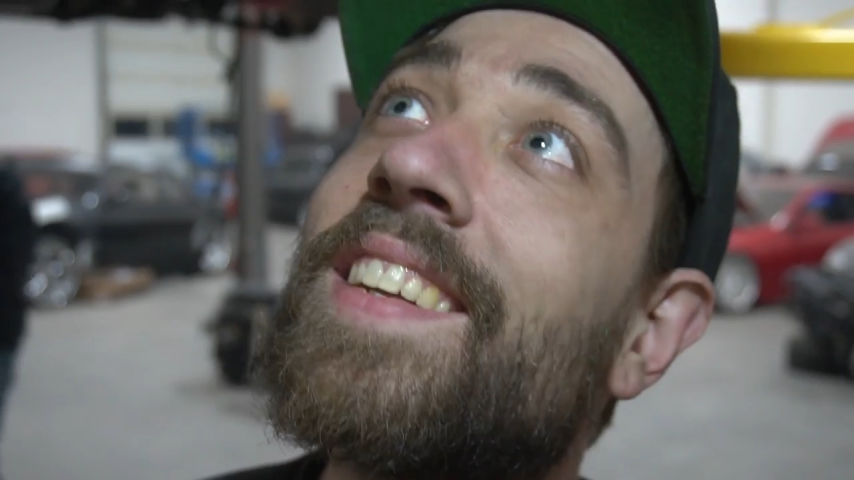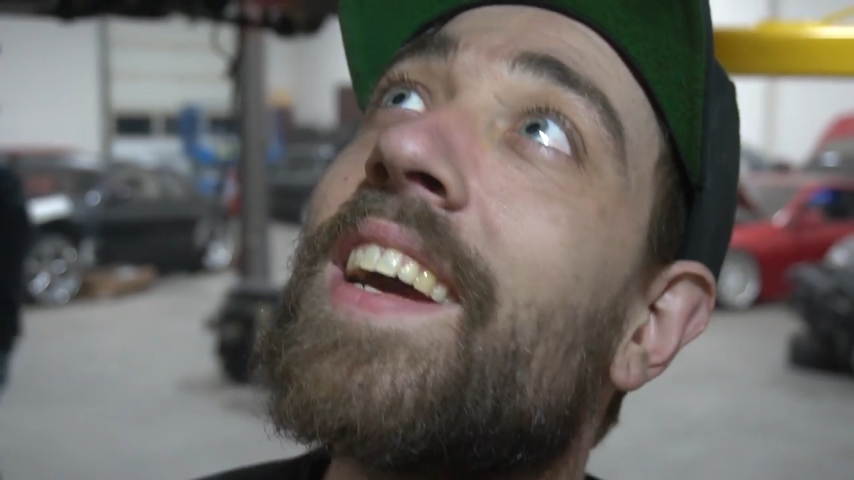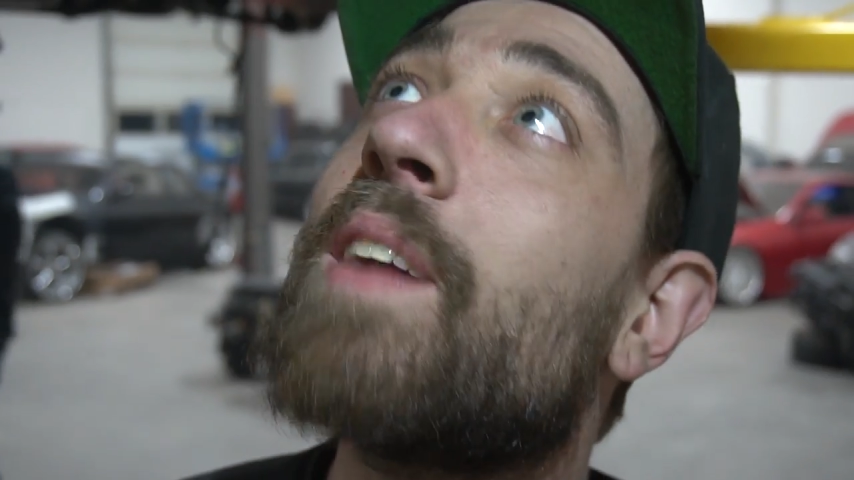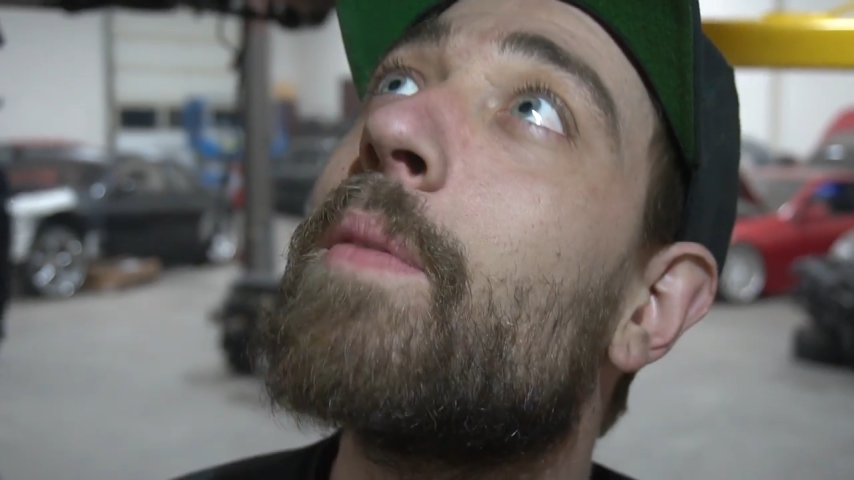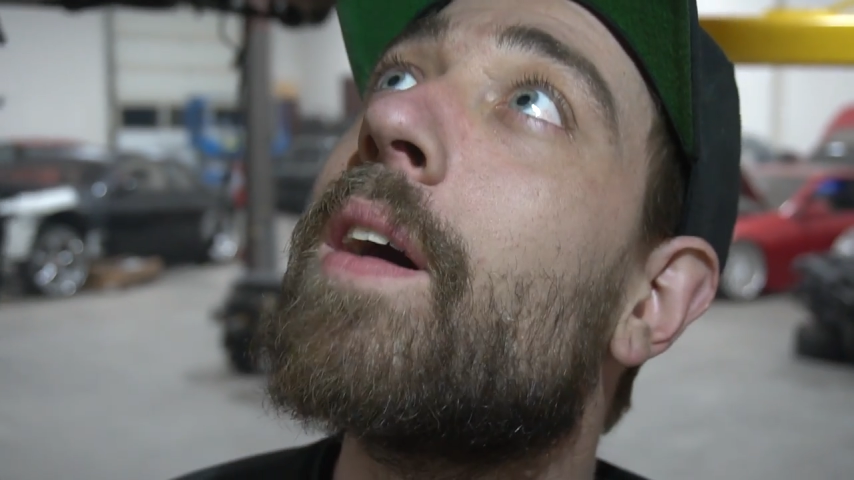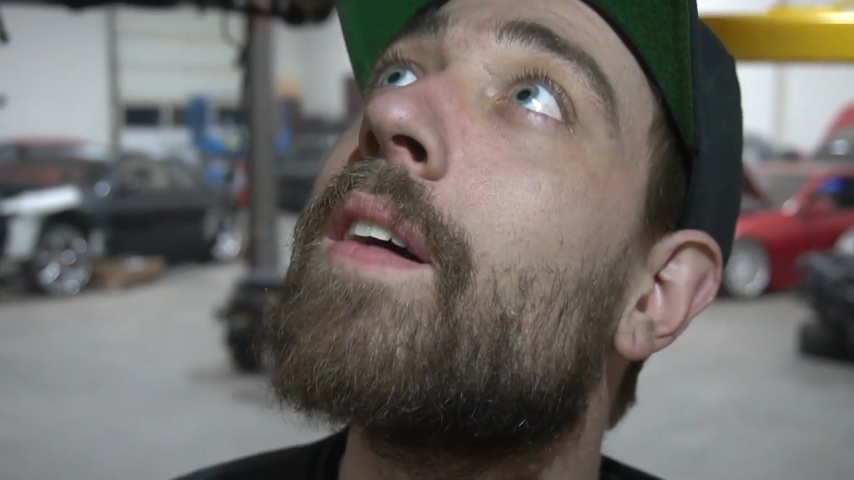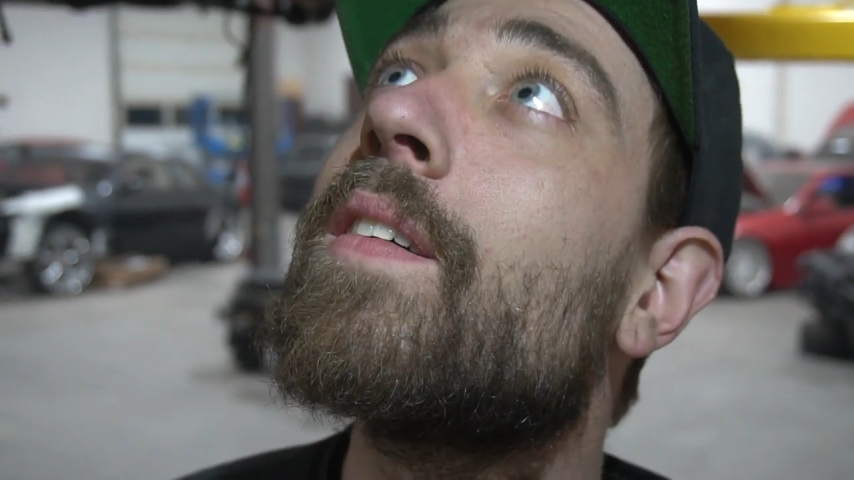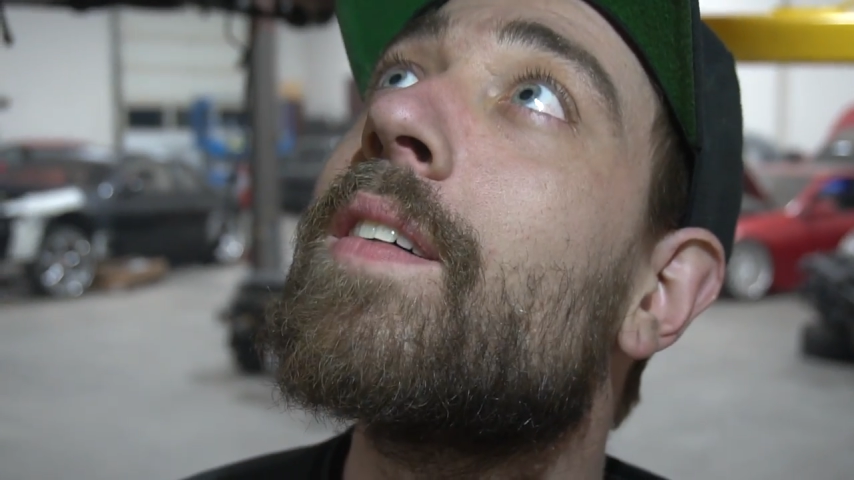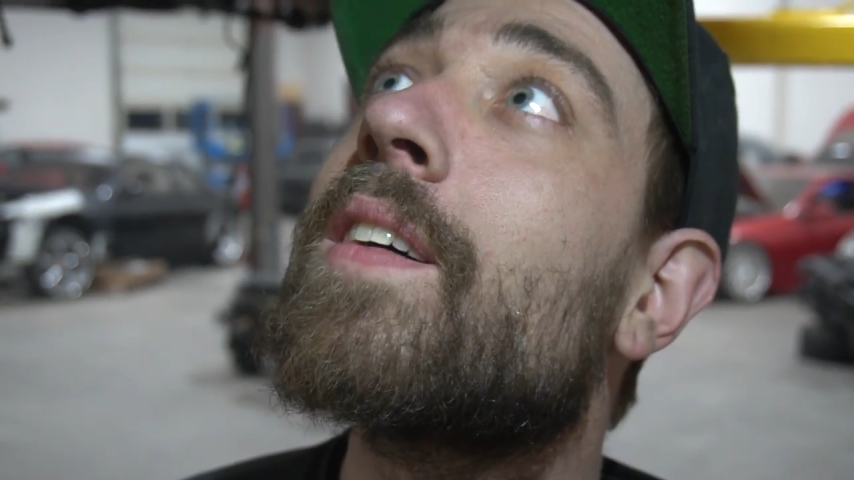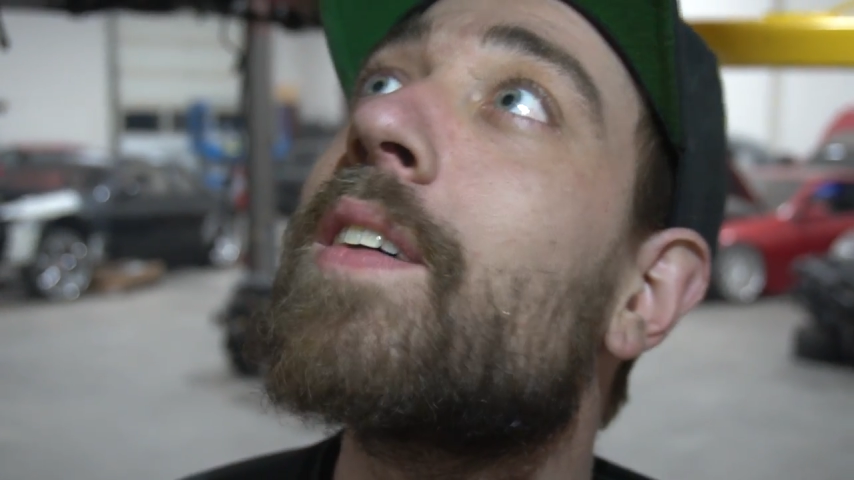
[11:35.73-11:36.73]
You'd get
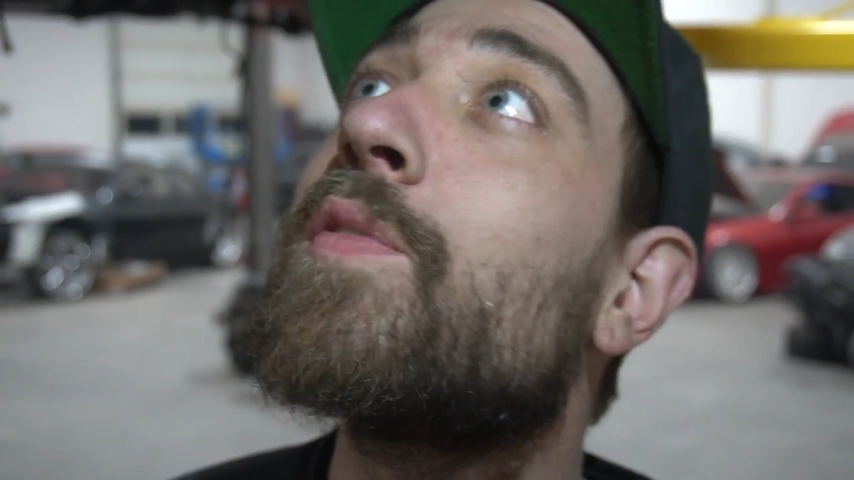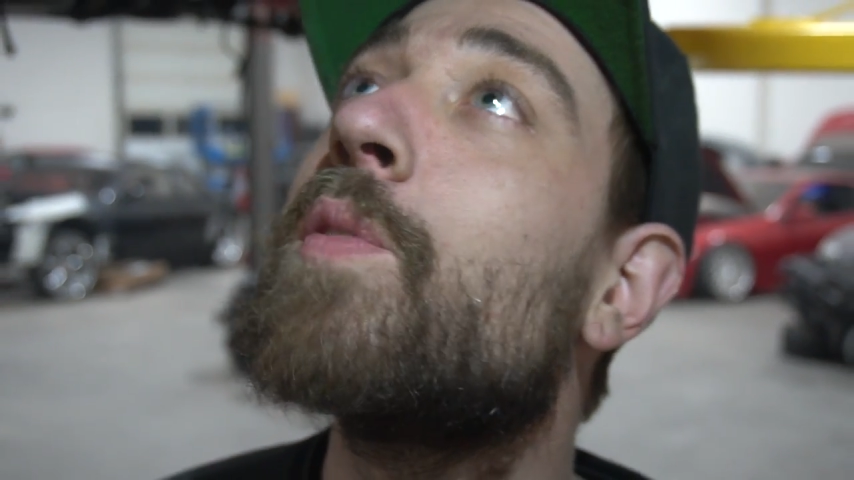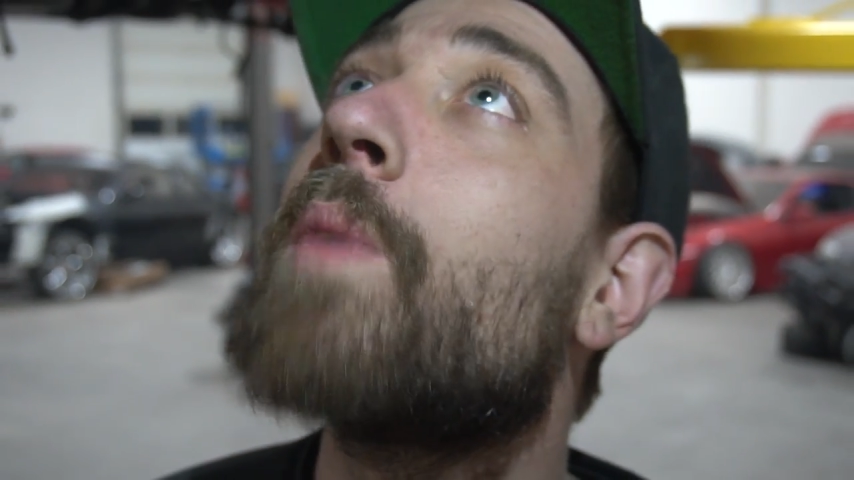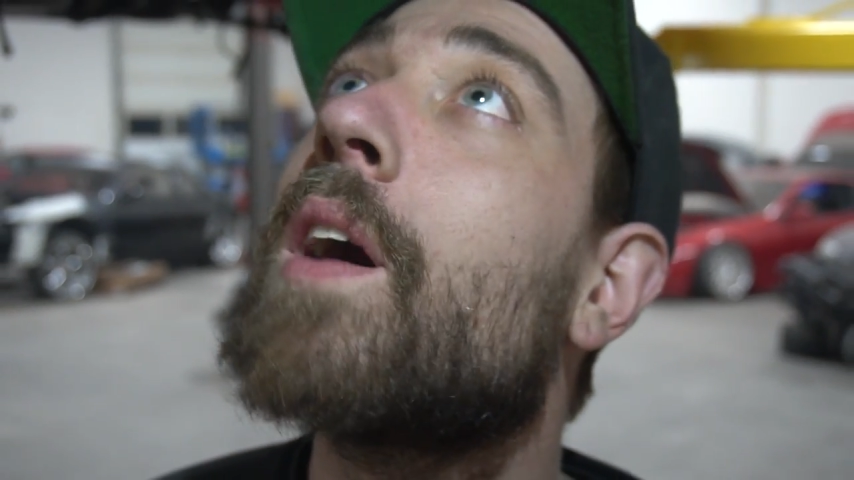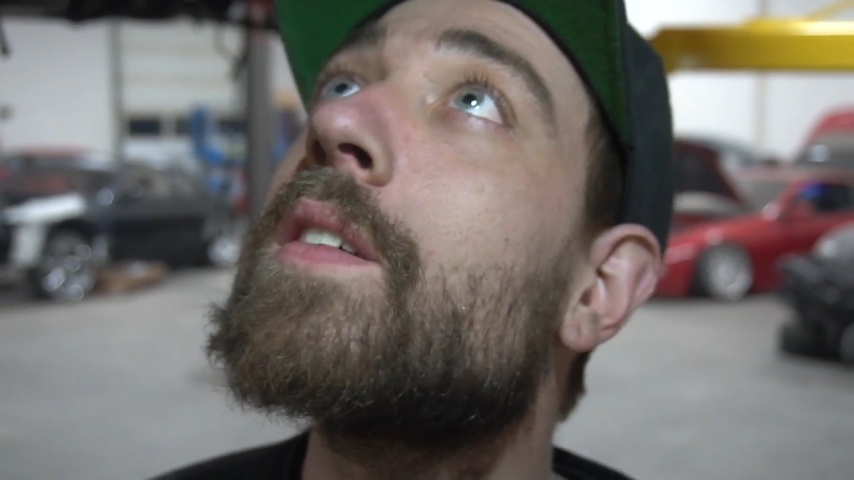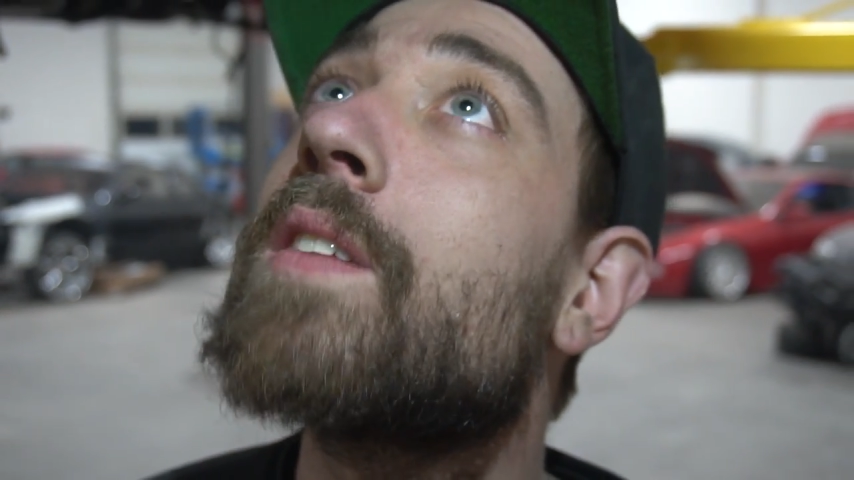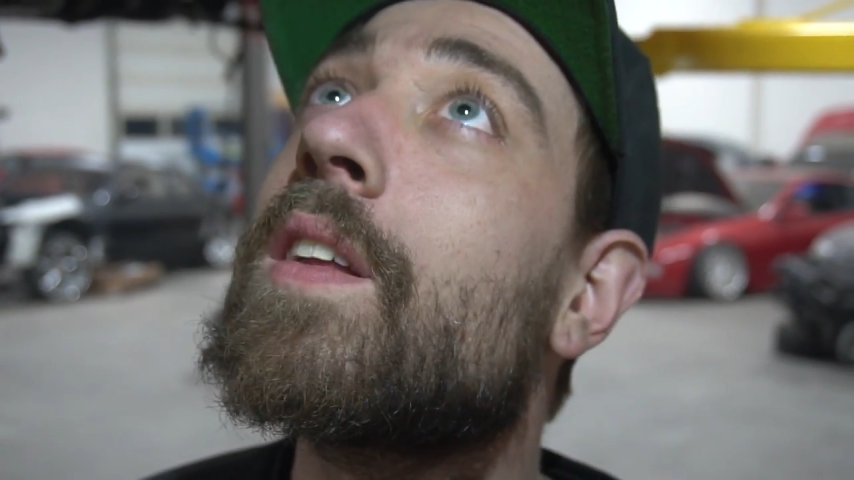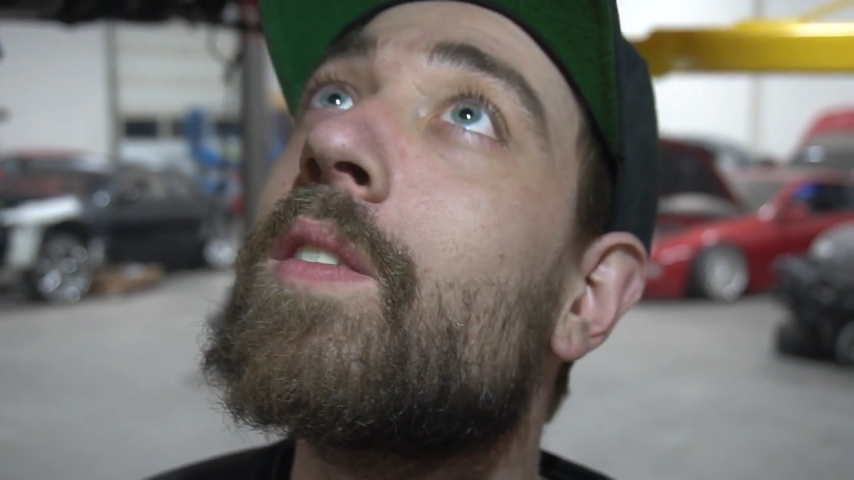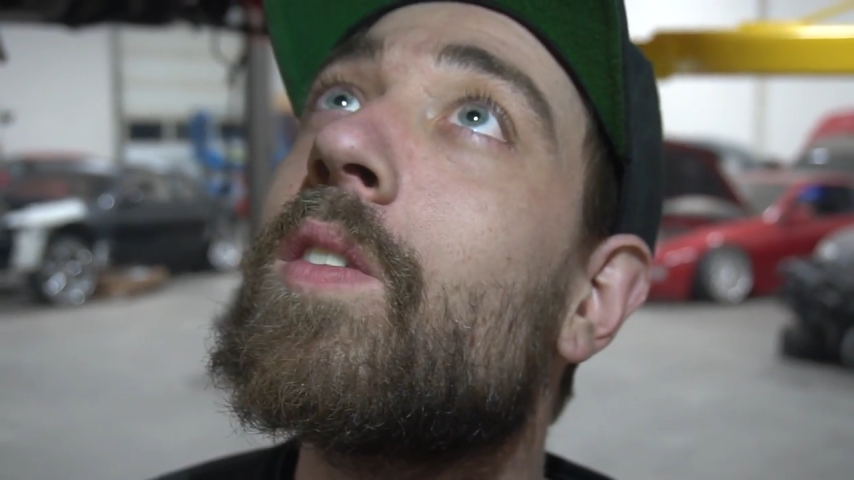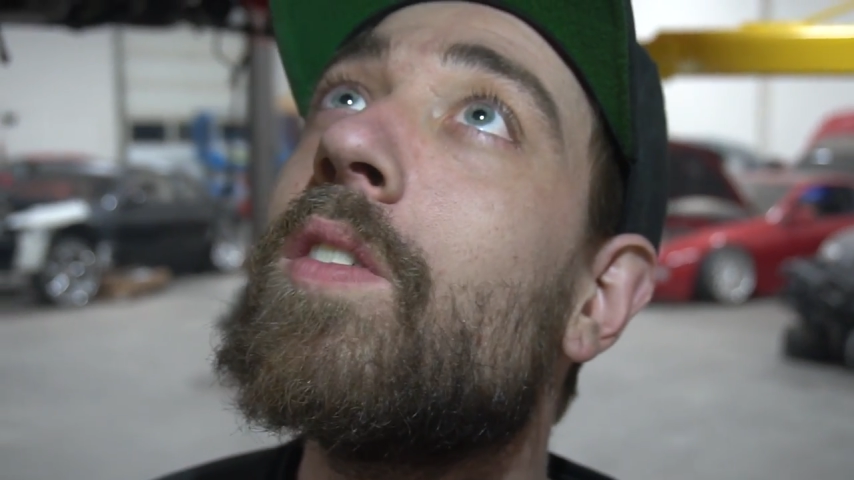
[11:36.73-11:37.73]
about a few miles down
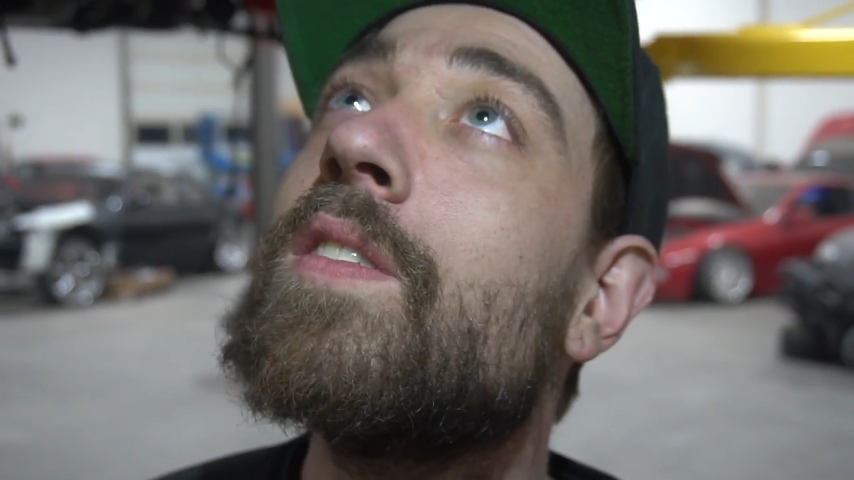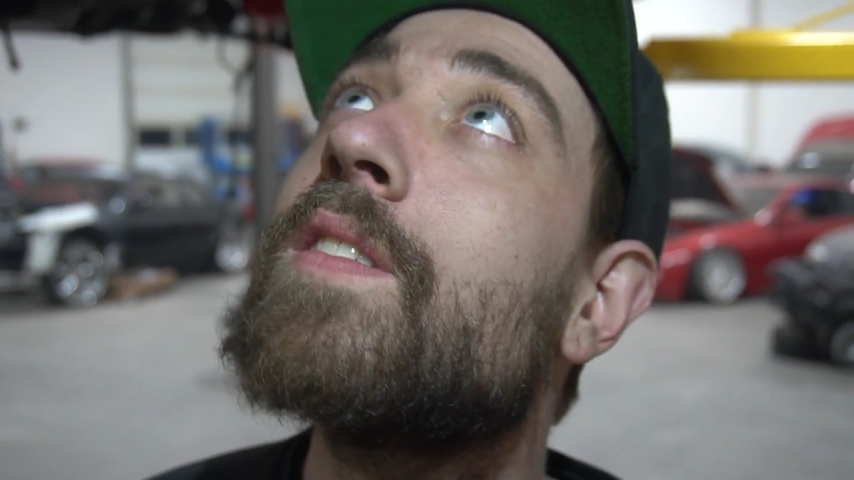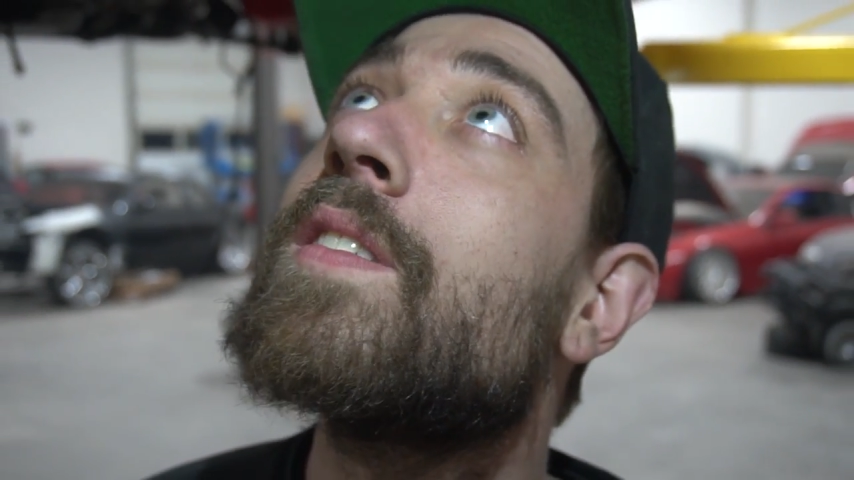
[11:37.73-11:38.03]
the road.